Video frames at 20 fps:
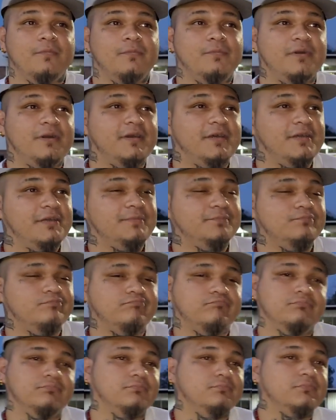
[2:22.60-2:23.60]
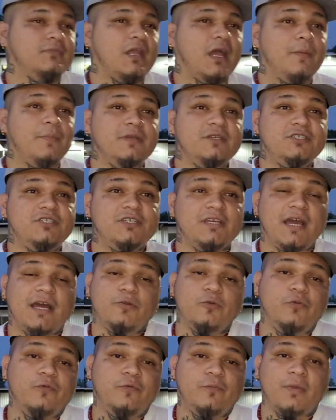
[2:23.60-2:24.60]
But, I mean, shit, I
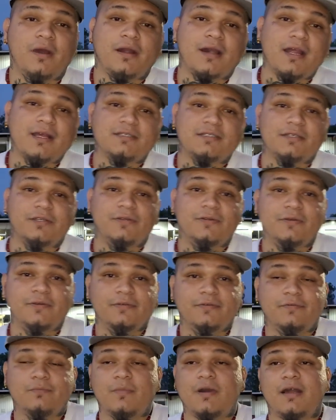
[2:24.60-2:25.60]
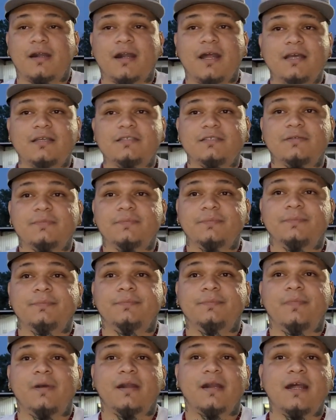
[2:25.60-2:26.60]
do it for my raza, you know? My raza.
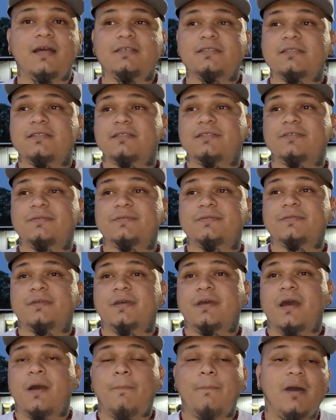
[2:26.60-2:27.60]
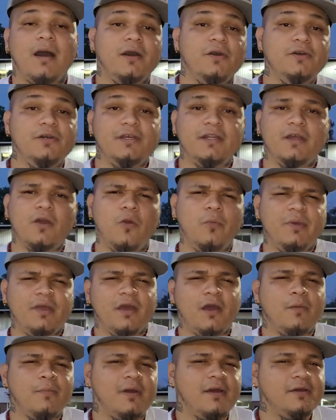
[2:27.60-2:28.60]
My raza is my hood, it go
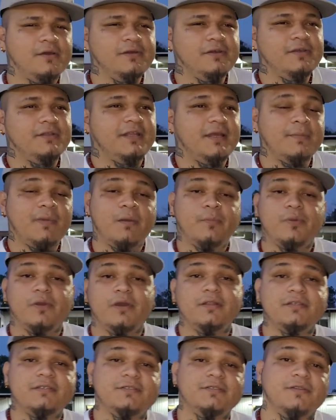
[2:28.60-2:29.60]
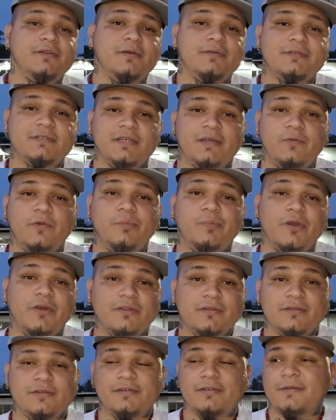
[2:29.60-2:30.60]
beyond my hood. They my brothers, you know what I'm saying? We
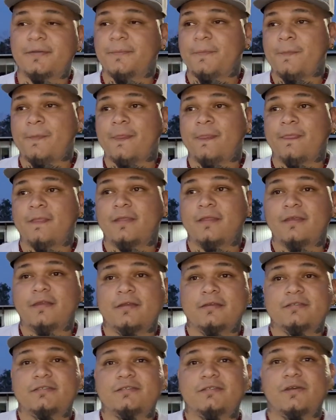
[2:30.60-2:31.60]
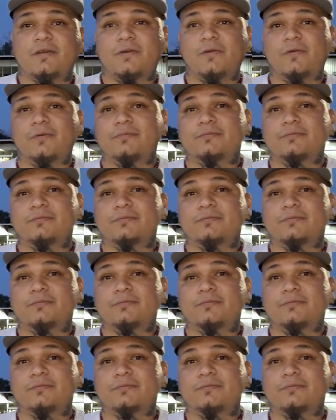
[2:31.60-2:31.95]
brotherhood. So,